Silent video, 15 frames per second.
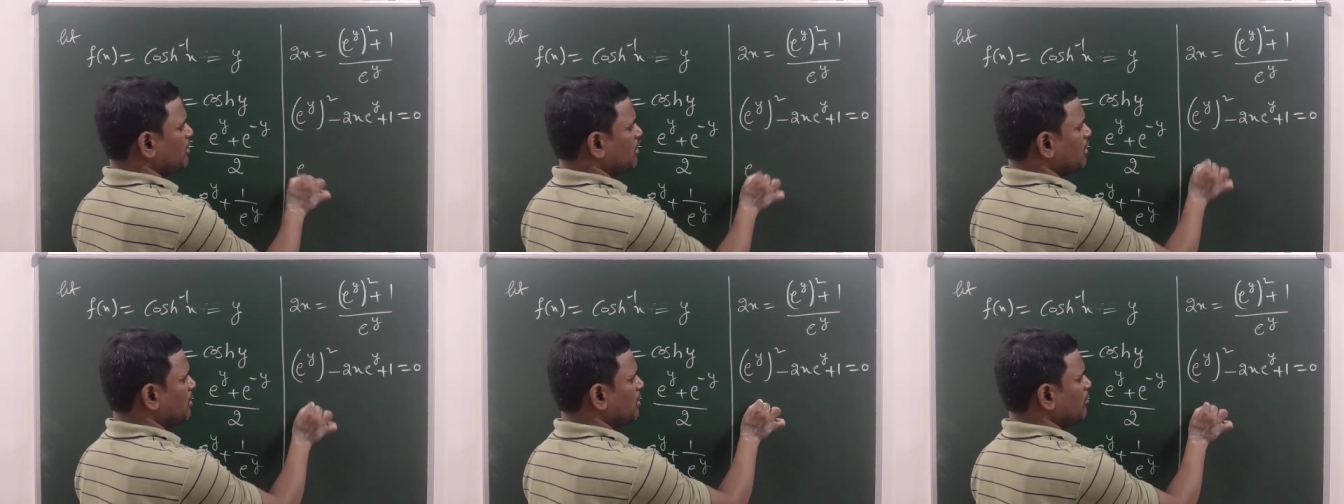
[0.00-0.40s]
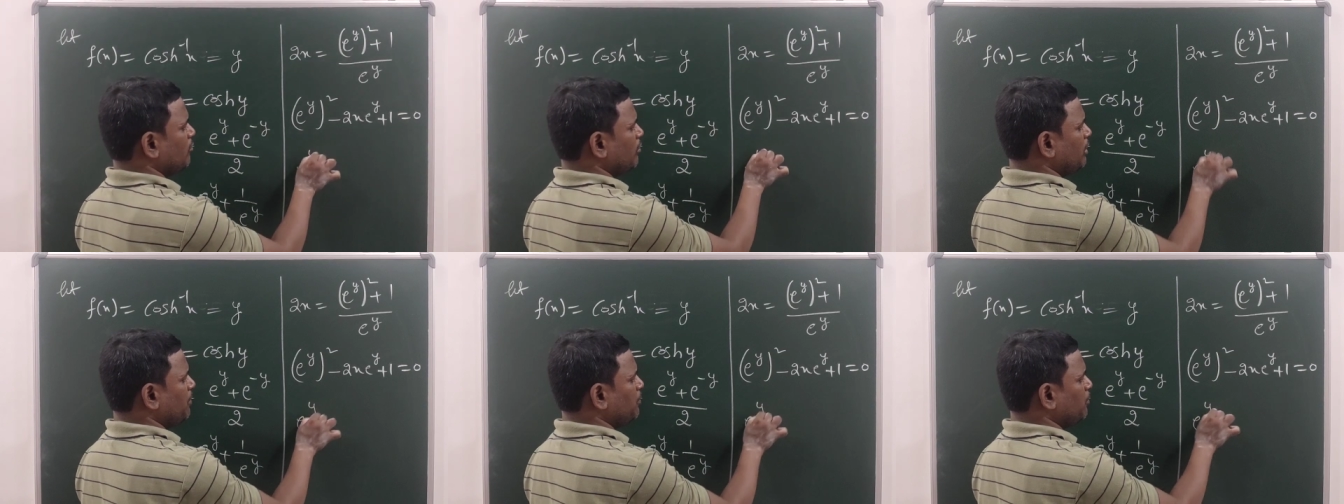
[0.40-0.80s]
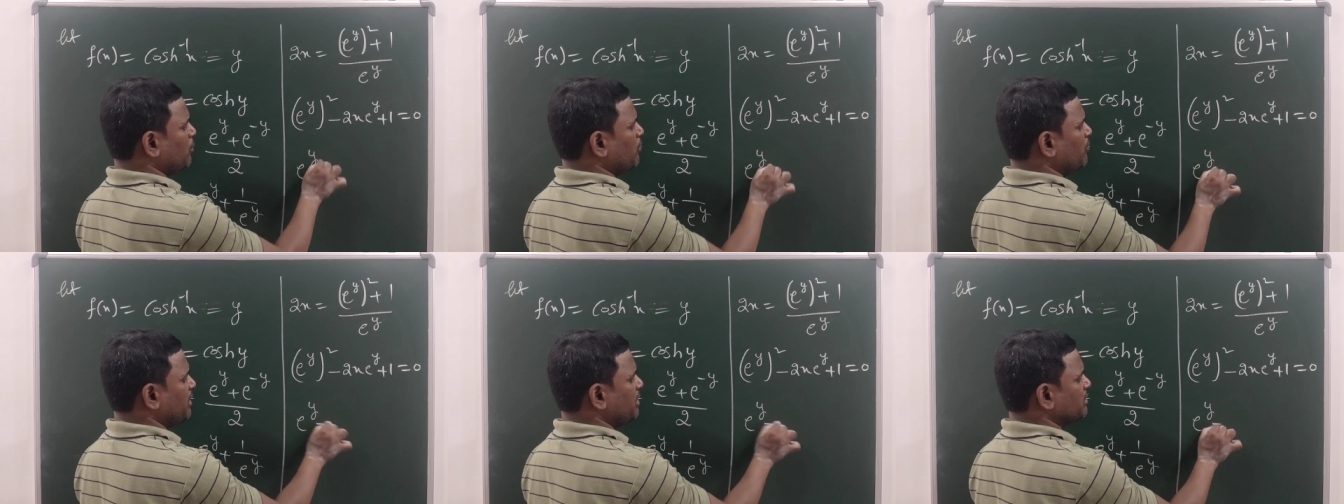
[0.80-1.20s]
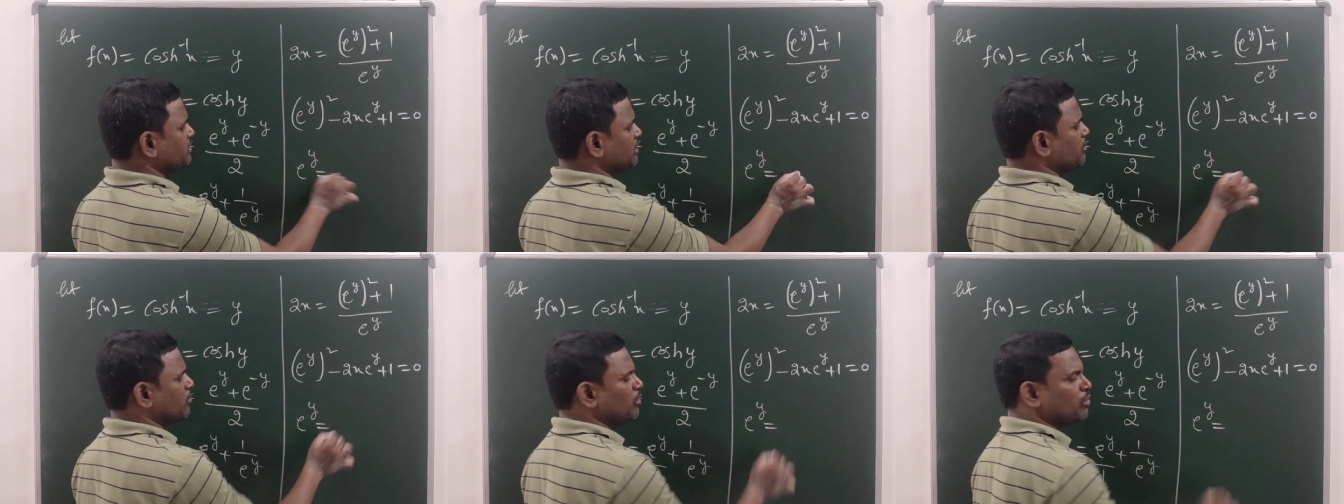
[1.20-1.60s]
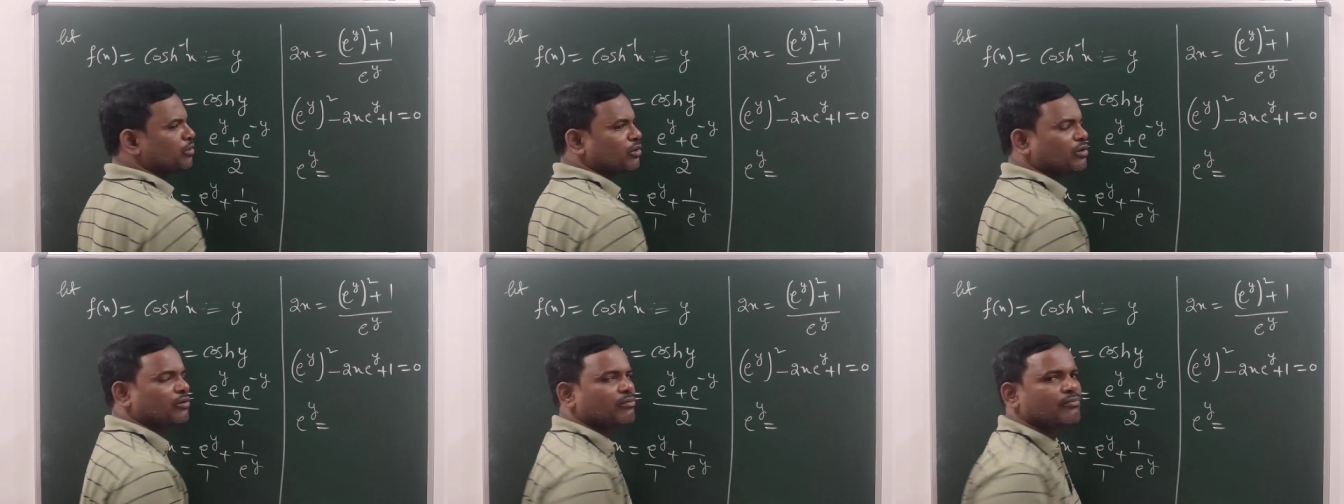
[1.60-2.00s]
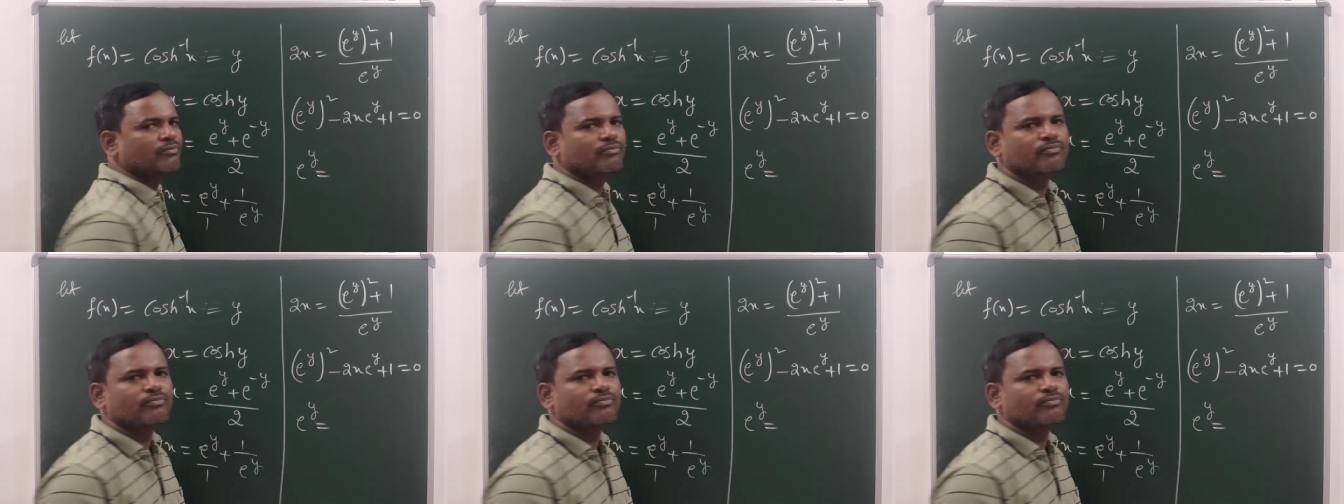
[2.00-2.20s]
Now e power y is equal to,